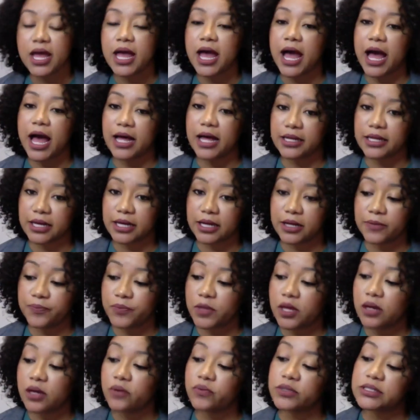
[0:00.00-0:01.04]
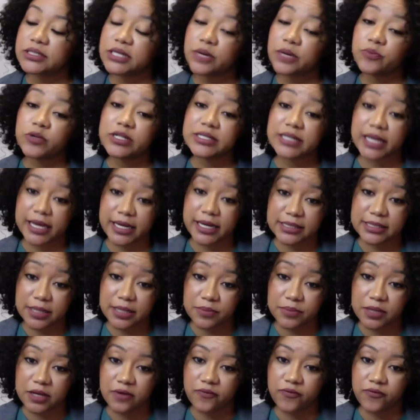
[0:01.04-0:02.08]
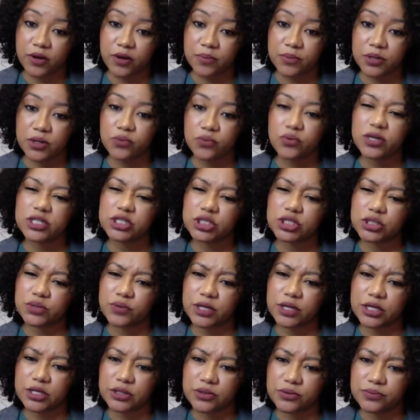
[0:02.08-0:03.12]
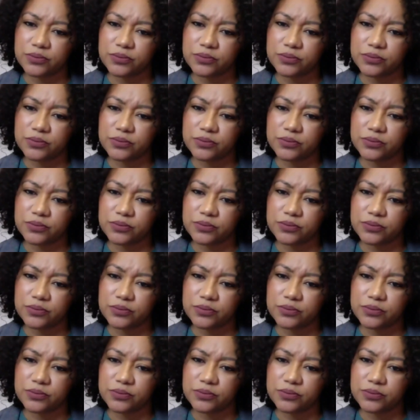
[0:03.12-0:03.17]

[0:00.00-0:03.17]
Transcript: Alia, when someone takes something from you, what should we do?